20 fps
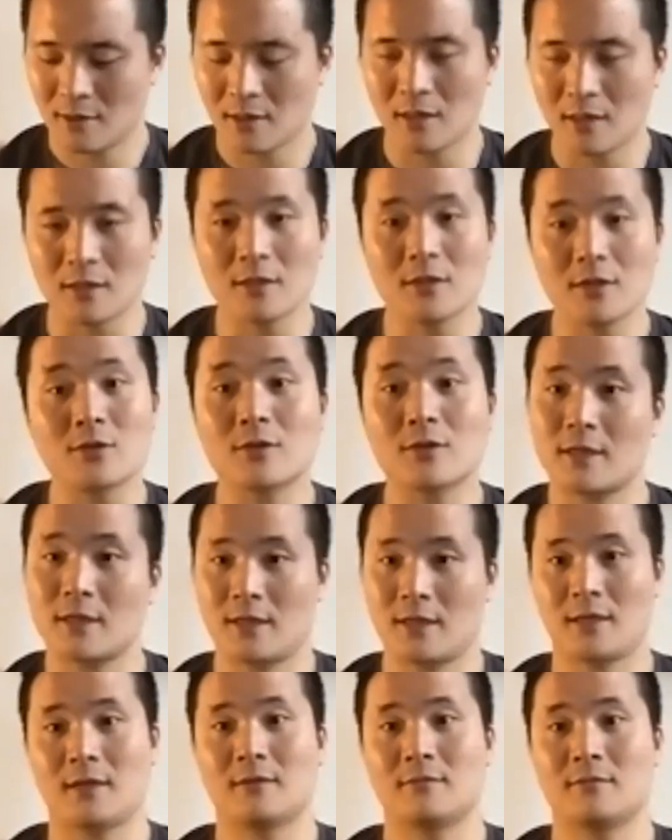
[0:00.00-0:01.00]
little
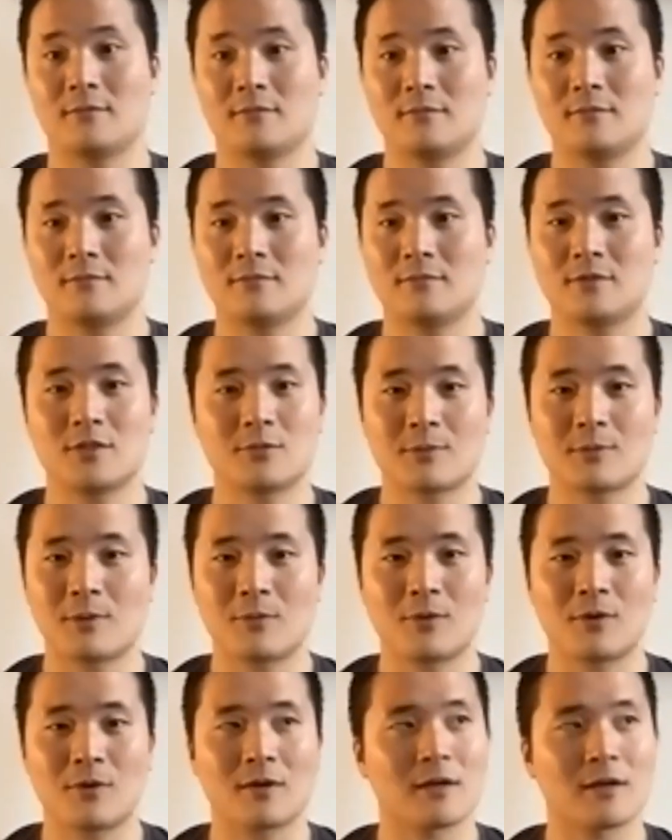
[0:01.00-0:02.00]
kid sees my
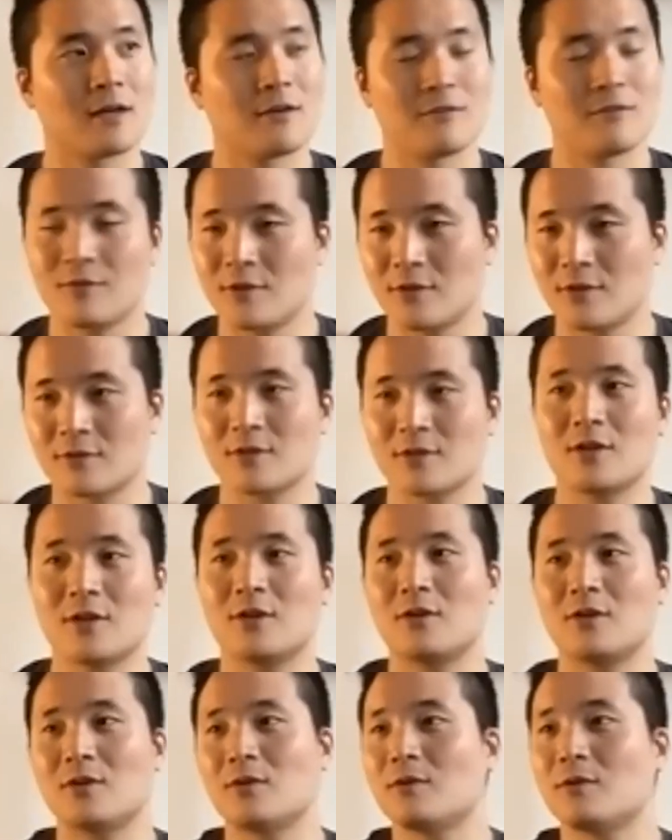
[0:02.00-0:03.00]
work and feels,
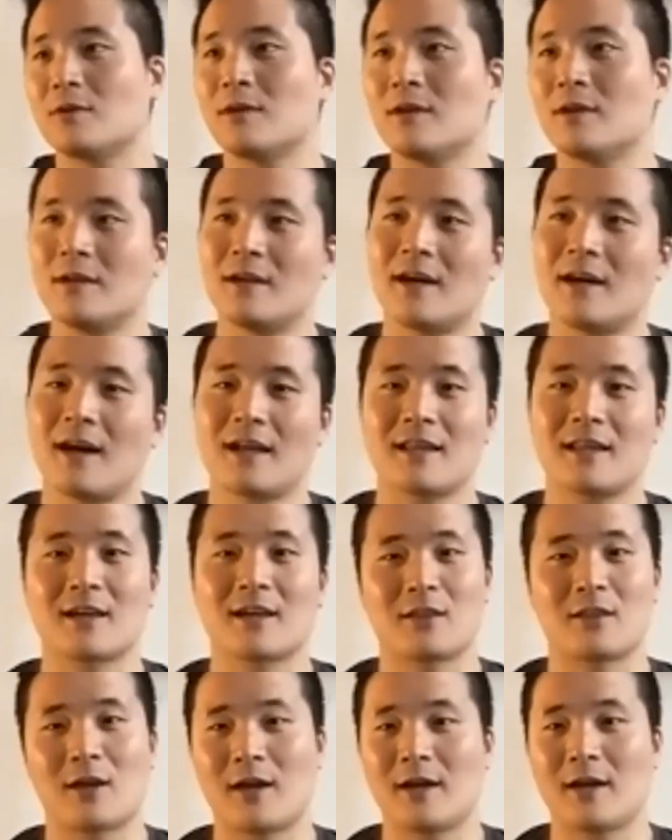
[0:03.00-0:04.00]
oh, I like
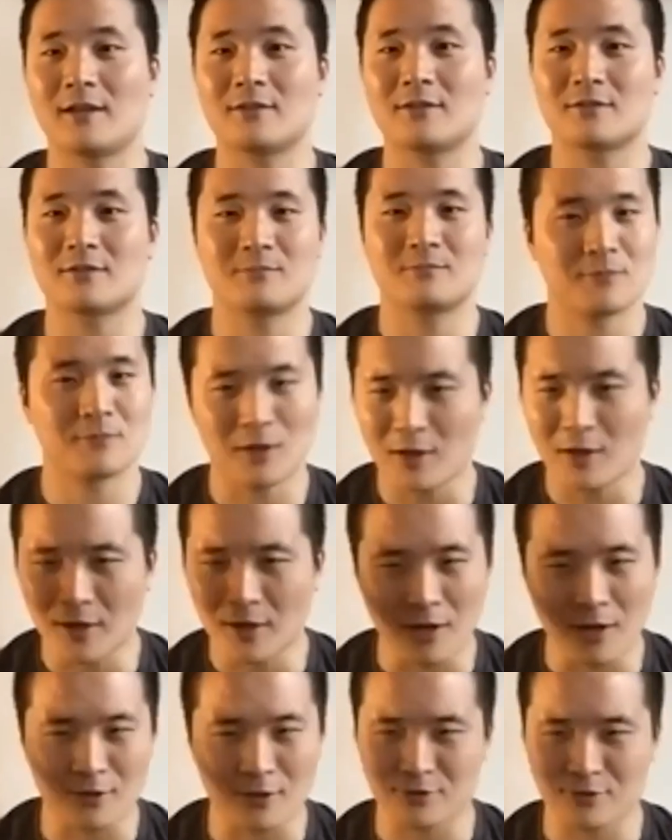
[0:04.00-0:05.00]
lions,
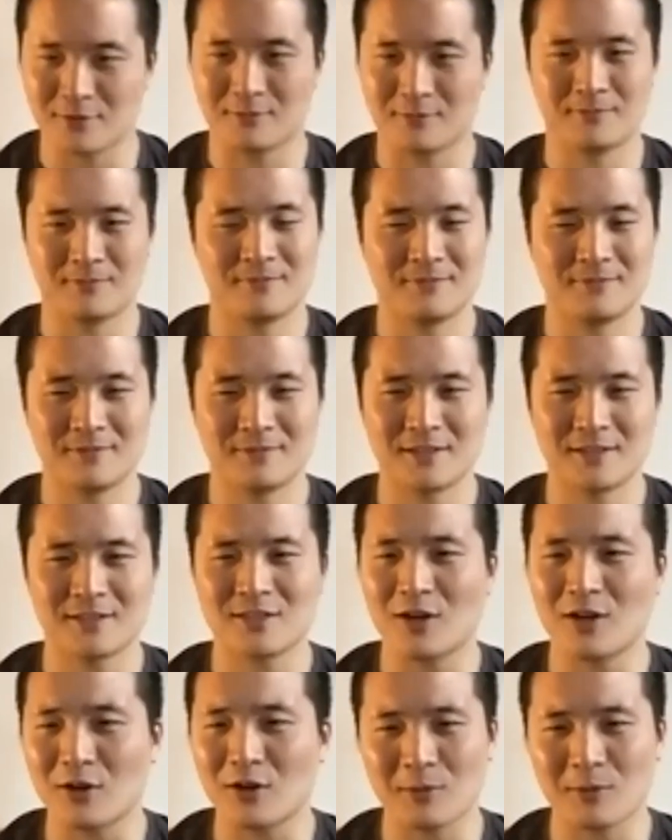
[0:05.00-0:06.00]
awesome, let's
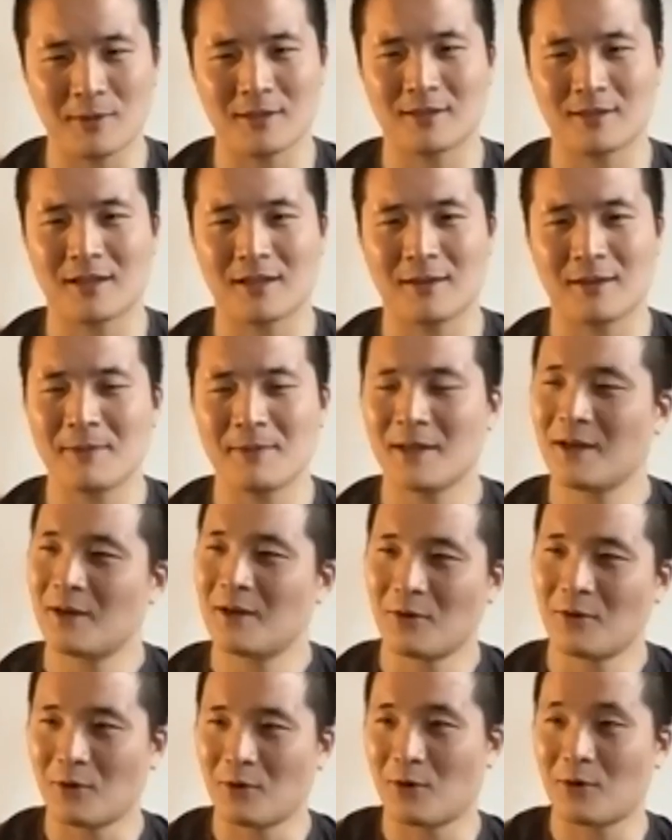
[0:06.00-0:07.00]
talk about that.
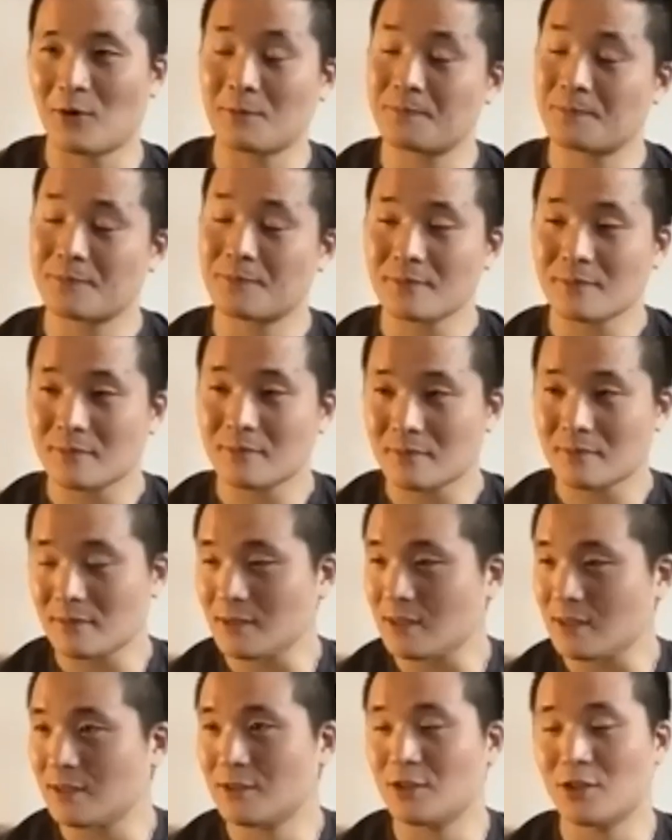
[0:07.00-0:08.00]
Or,
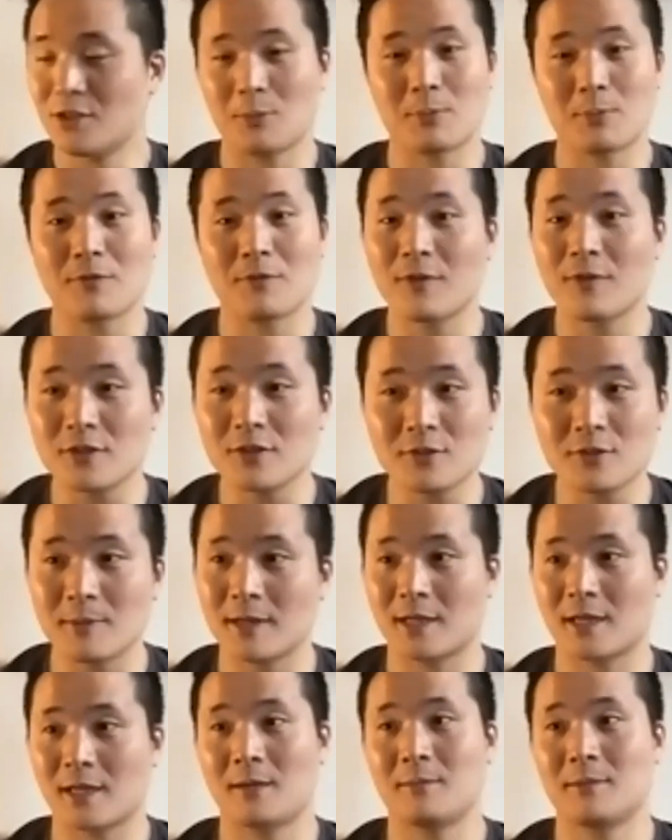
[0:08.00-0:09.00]
you know, a professor
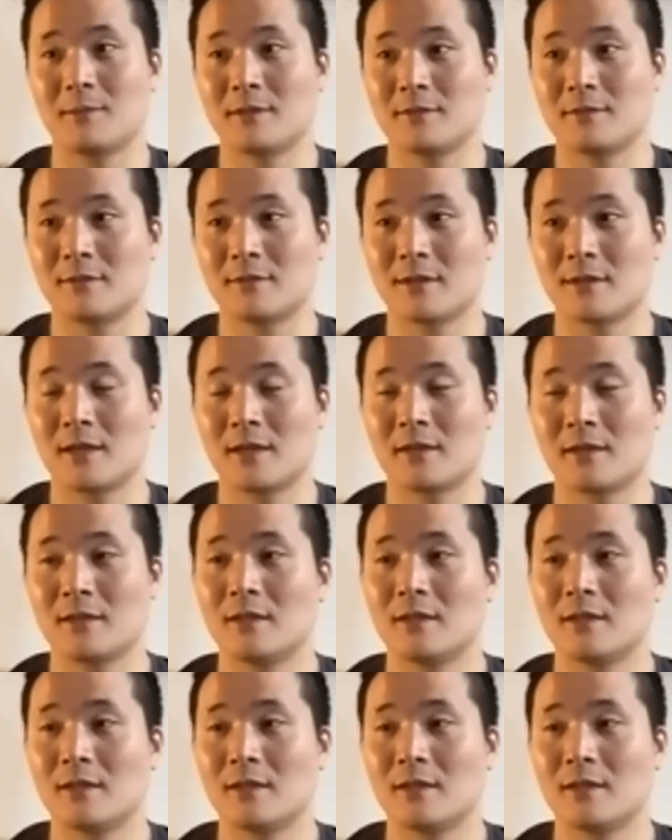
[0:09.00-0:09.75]
might come in and say,